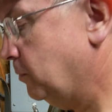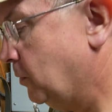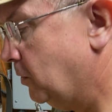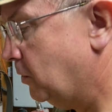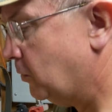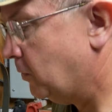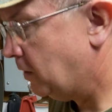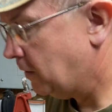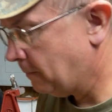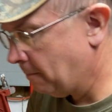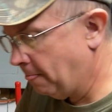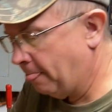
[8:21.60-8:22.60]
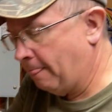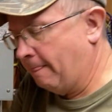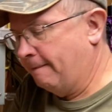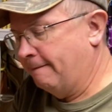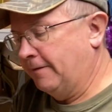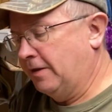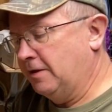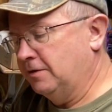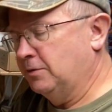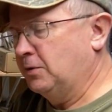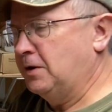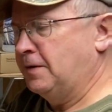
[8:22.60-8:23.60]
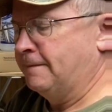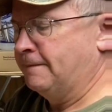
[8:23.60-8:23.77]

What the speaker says: the bullet away. Okay, so,